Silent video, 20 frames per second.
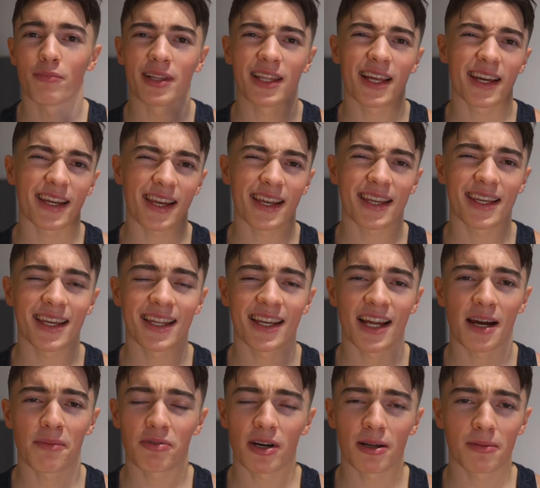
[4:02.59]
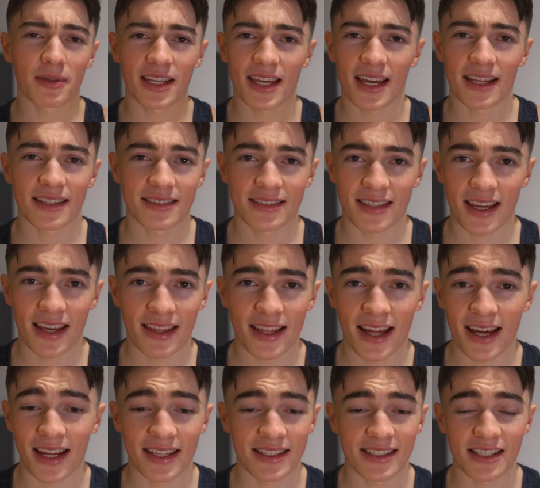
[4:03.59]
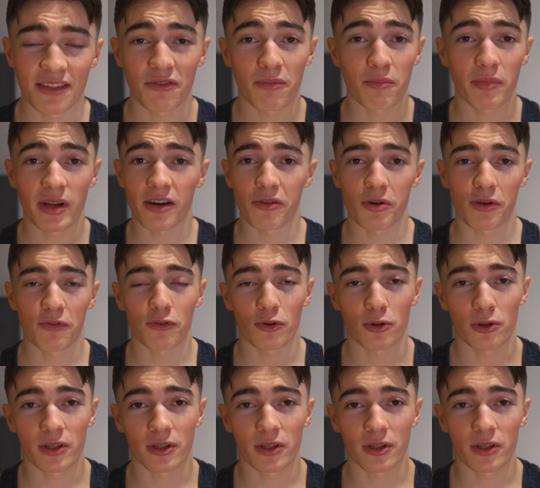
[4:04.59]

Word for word: But like again, I probably can't say that it's even better if you